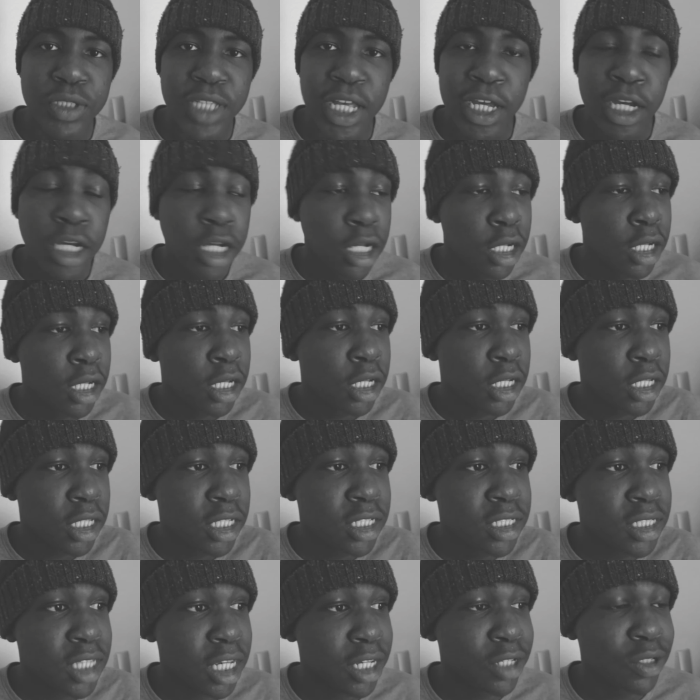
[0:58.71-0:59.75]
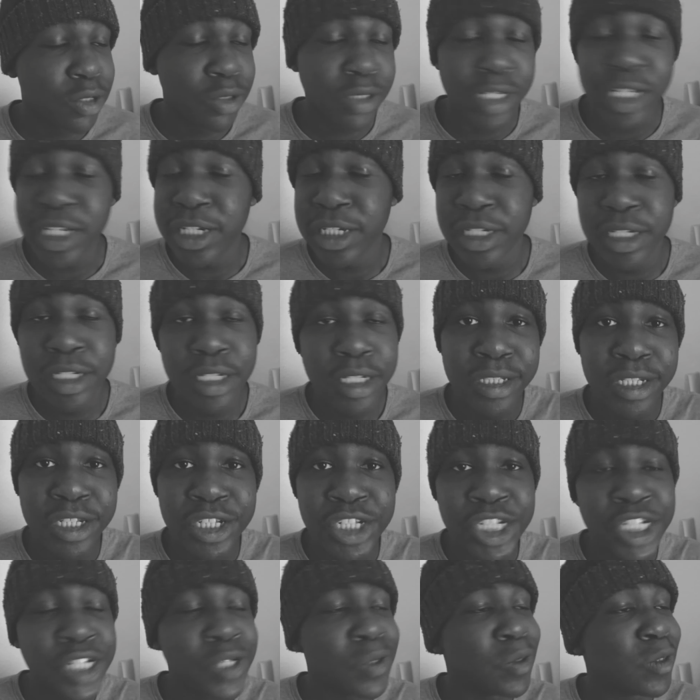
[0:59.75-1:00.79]
Like, this is how you know that this
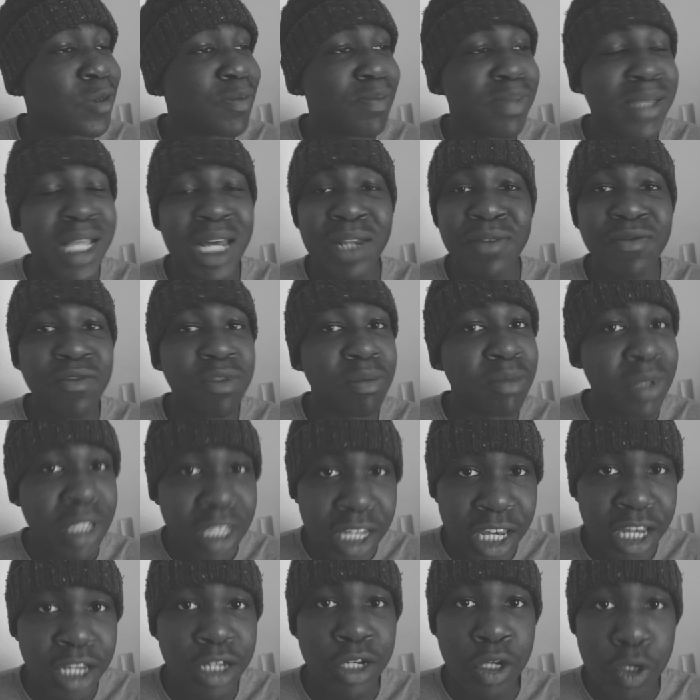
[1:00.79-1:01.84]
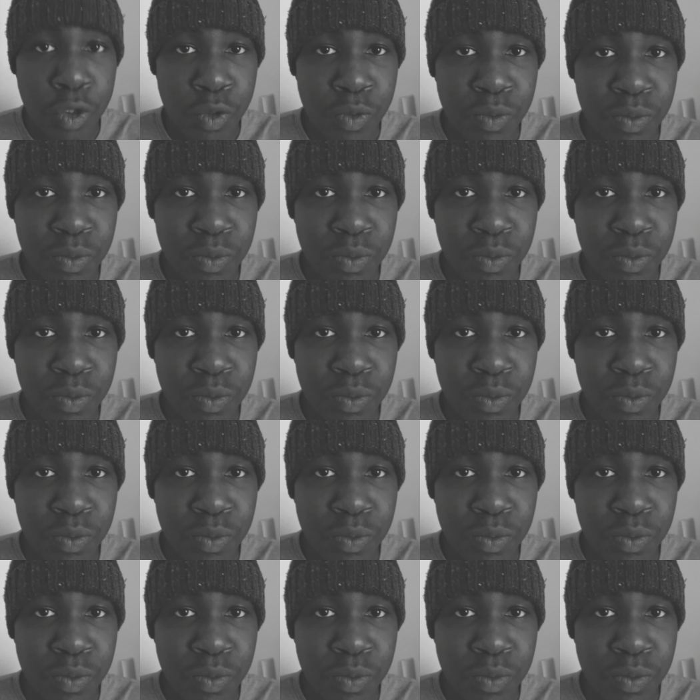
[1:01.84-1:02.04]
shit was planned from the get-go.